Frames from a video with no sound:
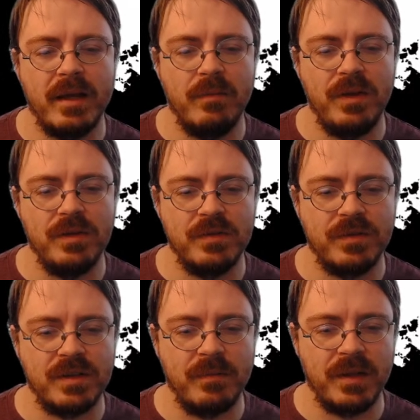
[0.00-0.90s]
that could be used
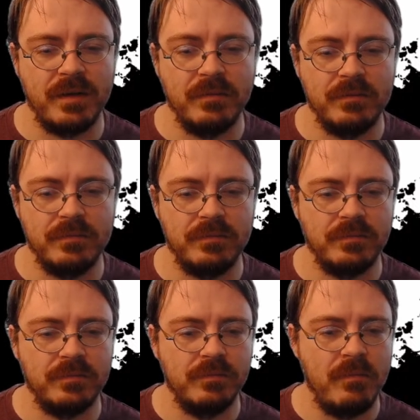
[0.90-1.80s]
for something.
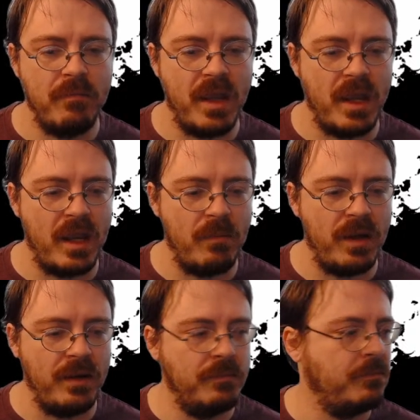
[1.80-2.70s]

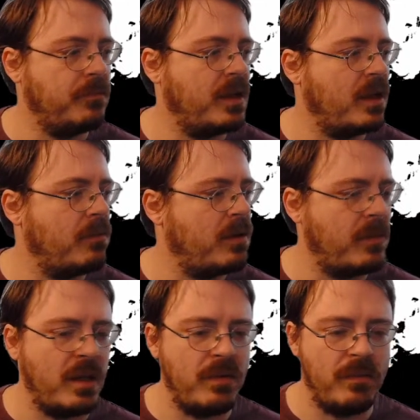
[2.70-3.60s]
Maybe. Maybe,
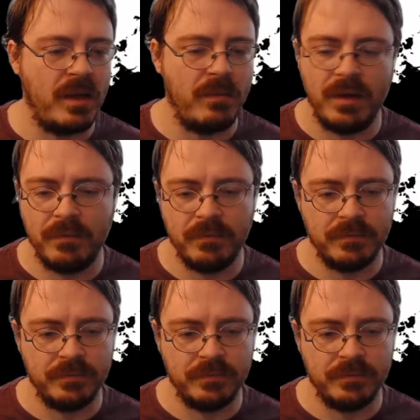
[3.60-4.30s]
maybe, maybe.